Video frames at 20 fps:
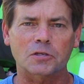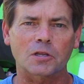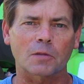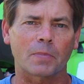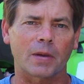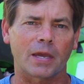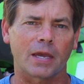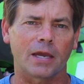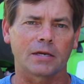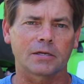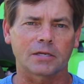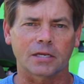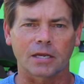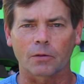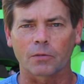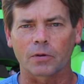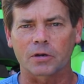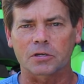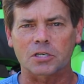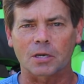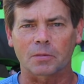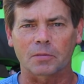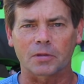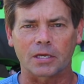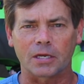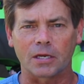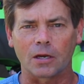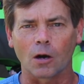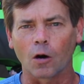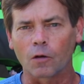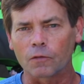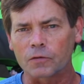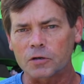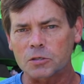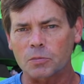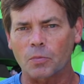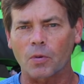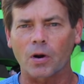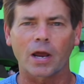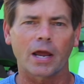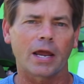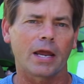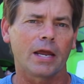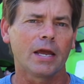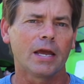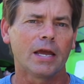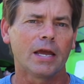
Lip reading: of the paint to get rid of some of the overspray